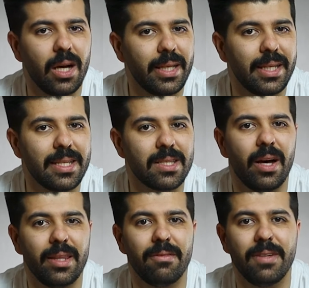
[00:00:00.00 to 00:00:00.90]
guidance
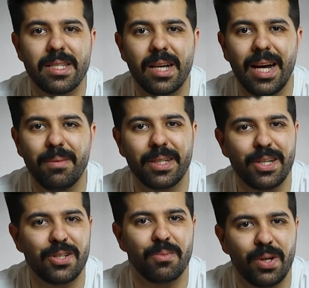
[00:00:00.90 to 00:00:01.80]
on the visa
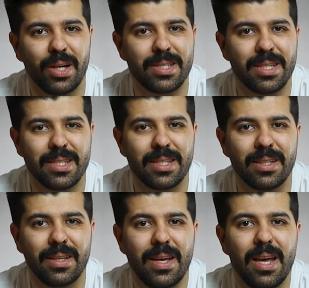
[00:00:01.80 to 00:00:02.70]
application process.
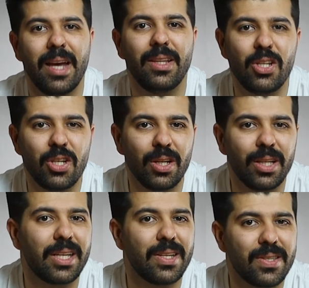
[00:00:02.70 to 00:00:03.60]

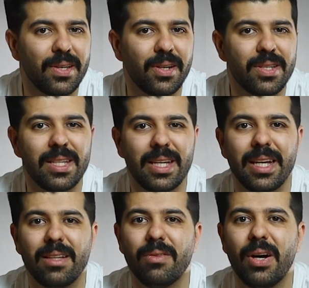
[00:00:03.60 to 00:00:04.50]
Additionally, consider
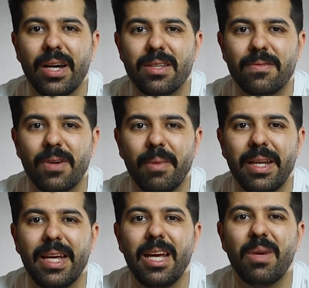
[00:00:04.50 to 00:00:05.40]
seeking advice from
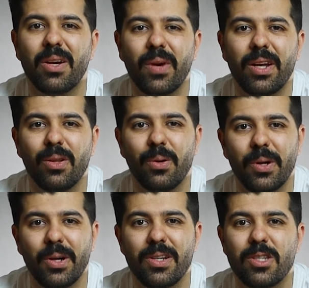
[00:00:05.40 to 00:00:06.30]
an immigrant
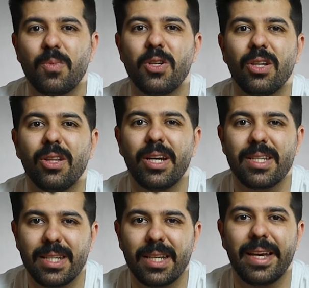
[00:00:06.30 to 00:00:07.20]
lawyer
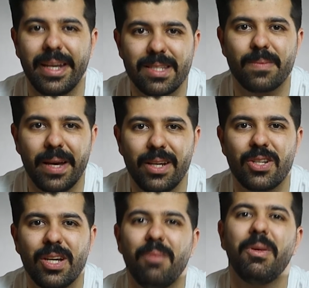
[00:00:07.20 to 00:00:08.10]
specializing in
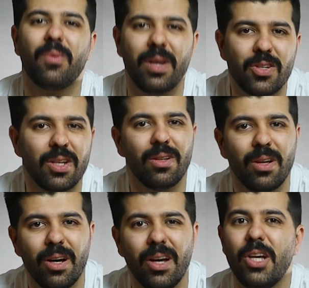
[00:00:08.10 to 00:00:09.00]
Spanish immigration
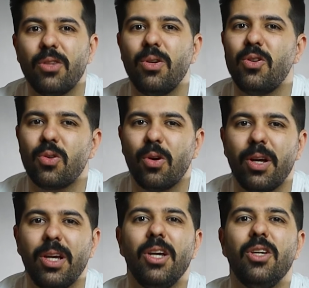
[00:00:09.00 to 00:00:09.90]
law to
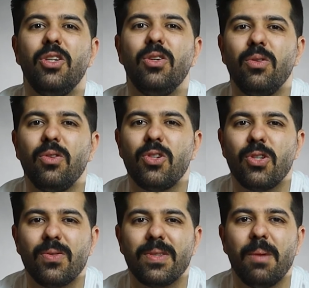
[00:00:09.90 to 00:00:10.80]
ensure you
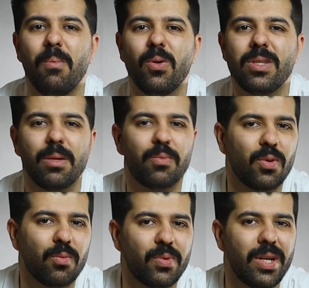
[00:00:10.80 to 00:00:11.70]
choose the most
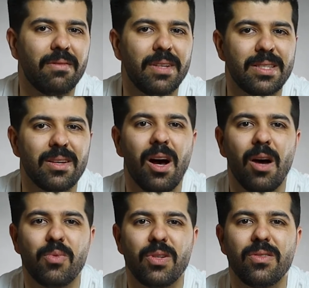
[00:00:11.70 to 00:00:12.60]
appropriate visa
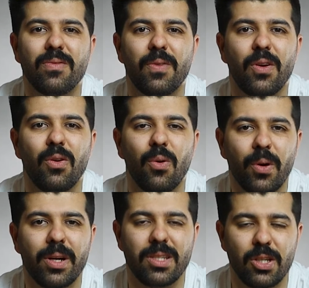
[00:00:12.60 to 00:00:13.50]
options for
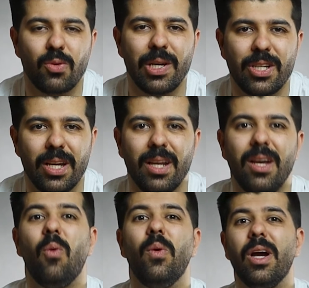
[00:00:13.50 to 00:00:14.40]
your situation.
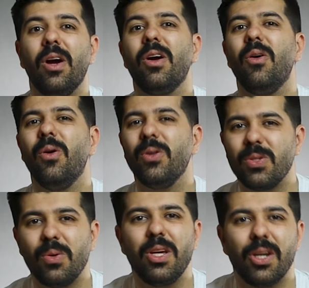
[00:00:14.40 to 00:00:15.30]
We are
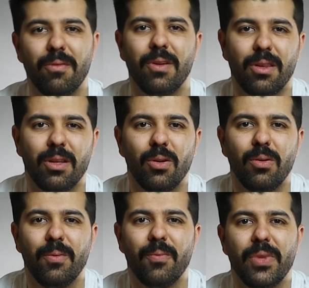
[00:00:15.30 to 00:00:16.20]
also here with
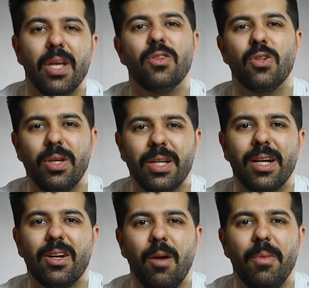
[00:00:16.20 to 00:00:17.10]
you, so you
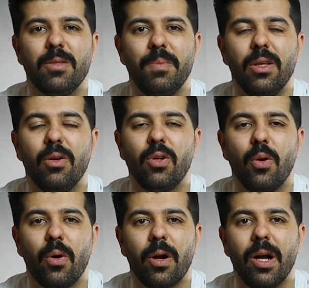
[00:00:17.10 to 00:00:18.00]
can comment below
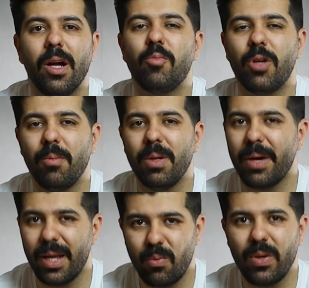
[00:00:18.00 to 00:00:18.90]
your
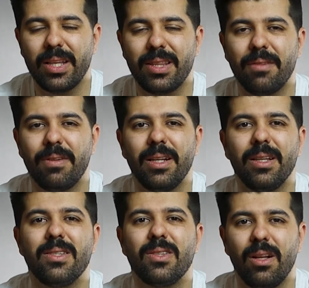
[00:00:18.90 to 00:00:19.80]
problem and we can
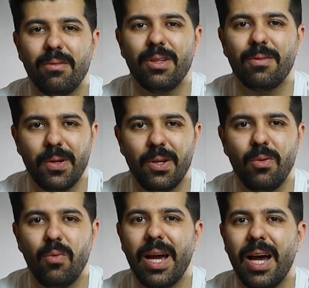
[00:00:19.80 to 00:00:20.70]
definitely solve it for you.
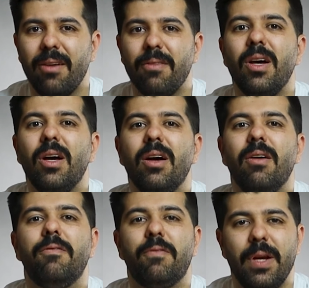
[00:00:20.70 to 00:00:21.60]
We have
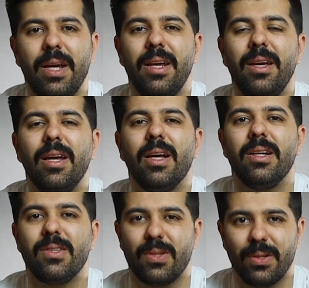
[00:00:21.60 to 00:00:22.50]
free
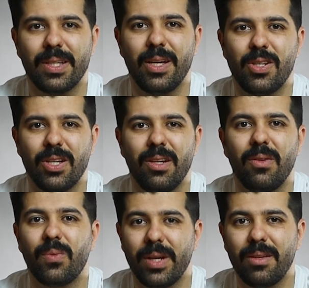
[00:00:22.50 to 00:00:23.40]
consultation
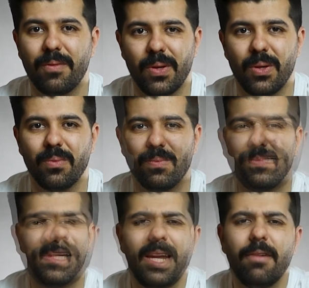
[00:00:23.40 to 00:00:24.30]
ready for you.
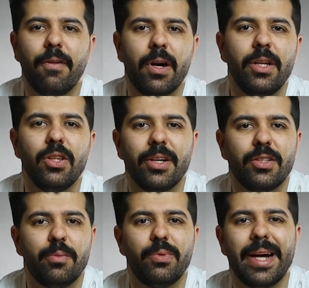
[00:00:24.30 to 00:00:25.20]
Can a foreign
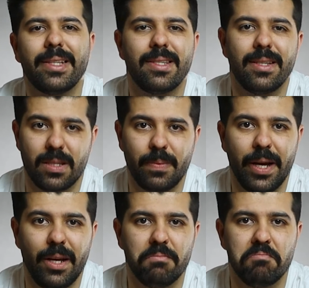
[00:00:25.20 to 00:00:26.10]
doctor practice in
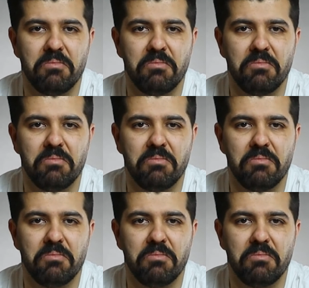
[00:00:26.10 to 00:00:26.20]
Spain?